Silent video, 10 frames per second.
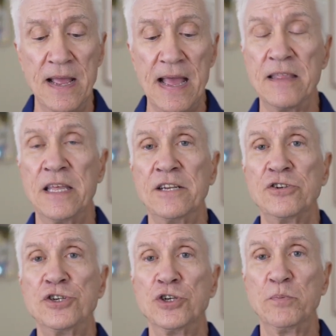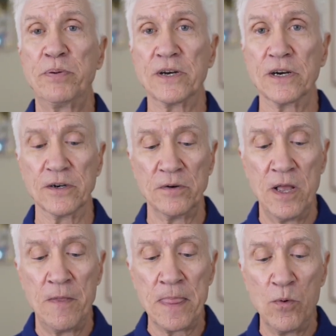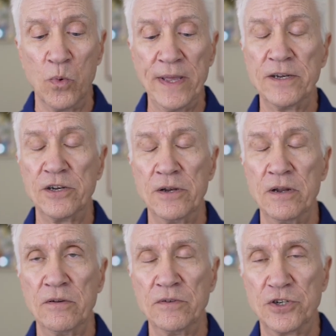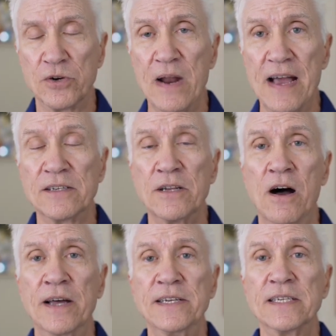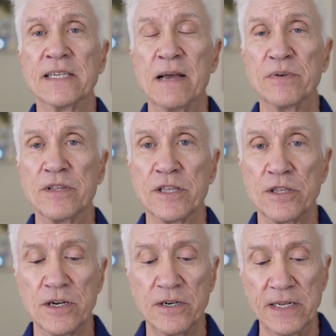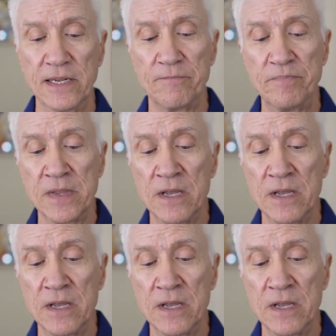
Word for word: And then Jupiter went direct on December the 30th.